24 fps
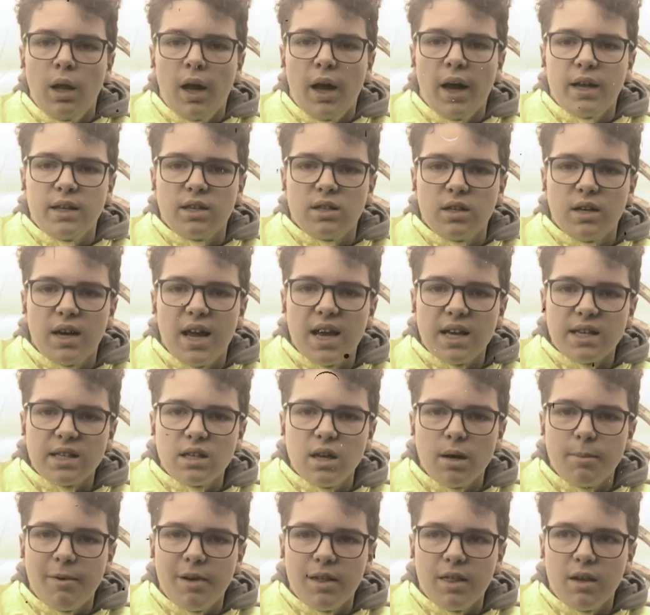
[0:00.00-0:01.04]
Alright, so next
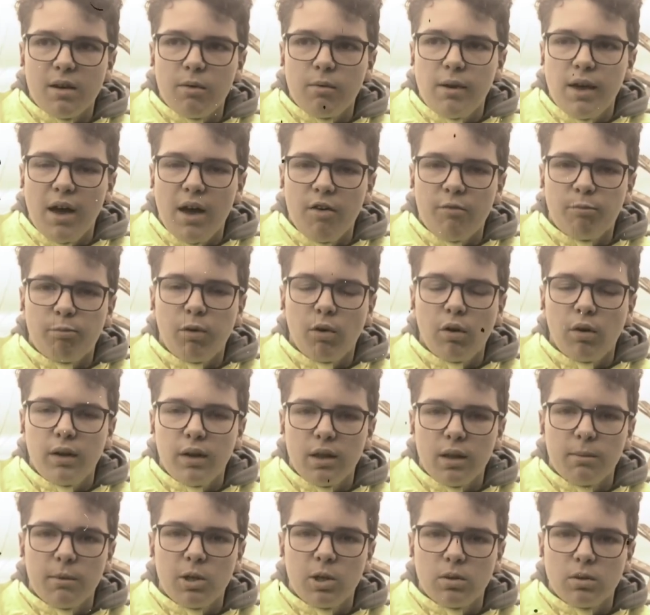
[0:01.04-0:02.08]
up, I think we have probably
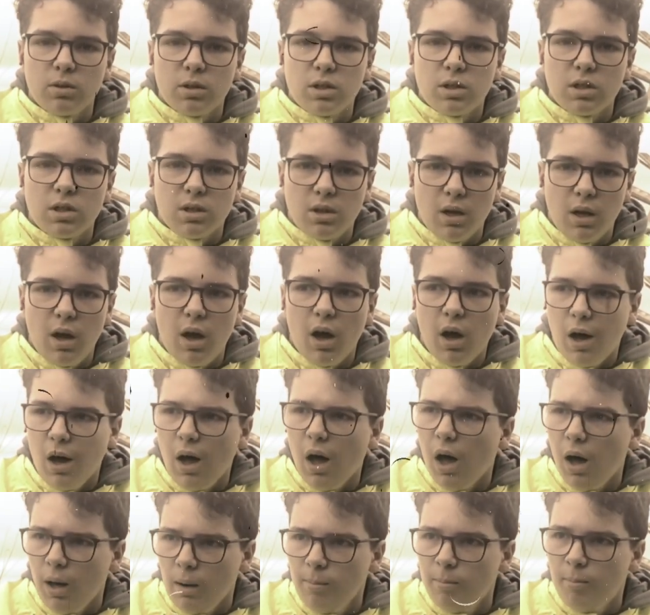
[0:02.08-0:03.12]
the most
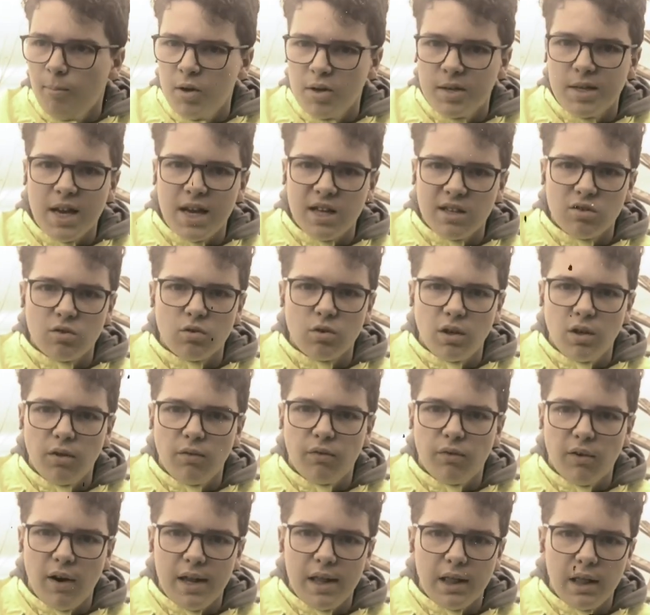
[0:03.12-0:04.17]

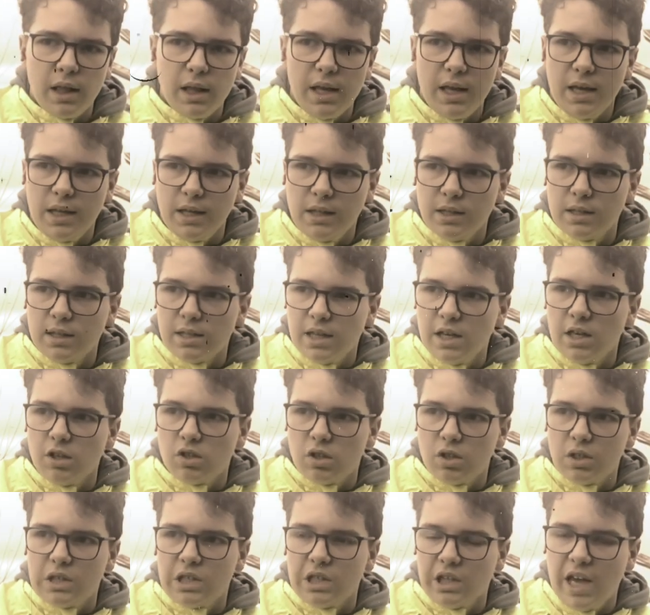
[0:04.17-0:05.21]
unpedestrian-friendly
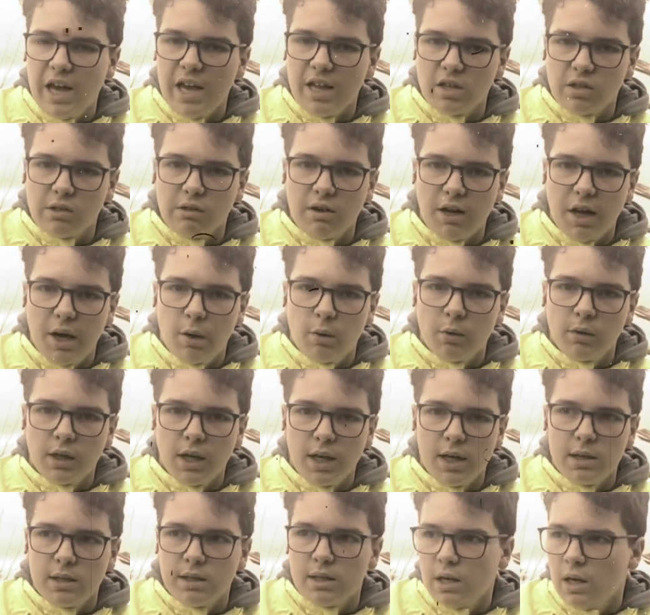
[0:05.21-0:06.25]
station to get to
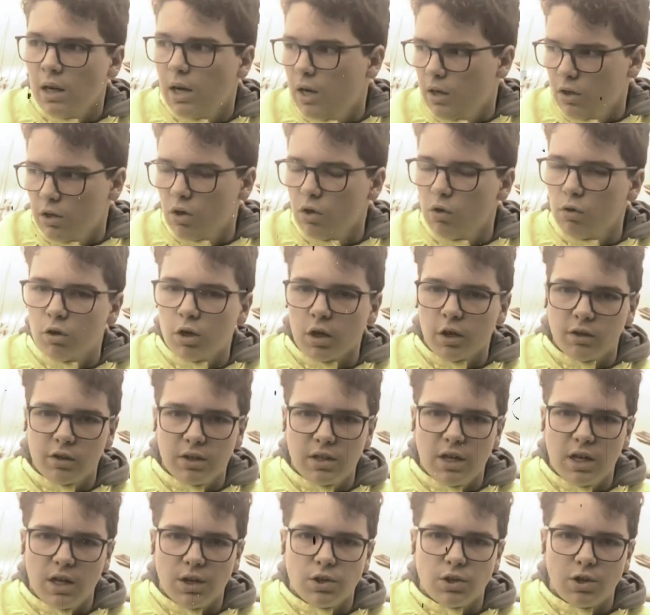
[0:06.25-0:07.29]
nowadays, Gogar
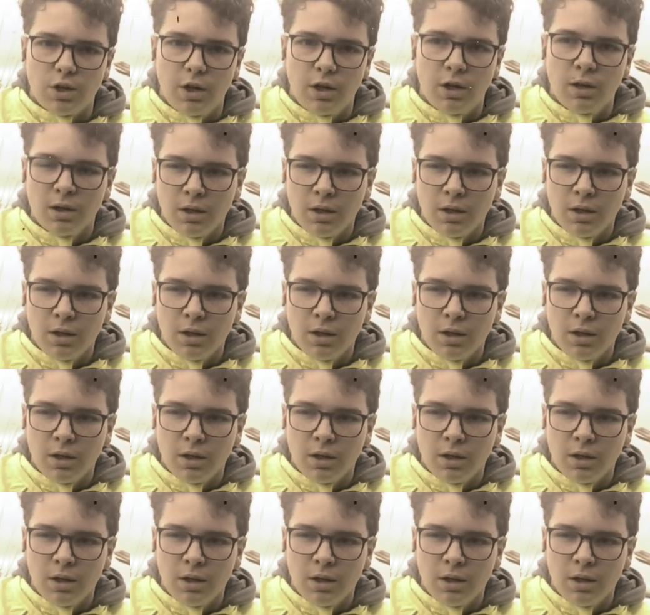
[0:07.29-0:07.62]
Station.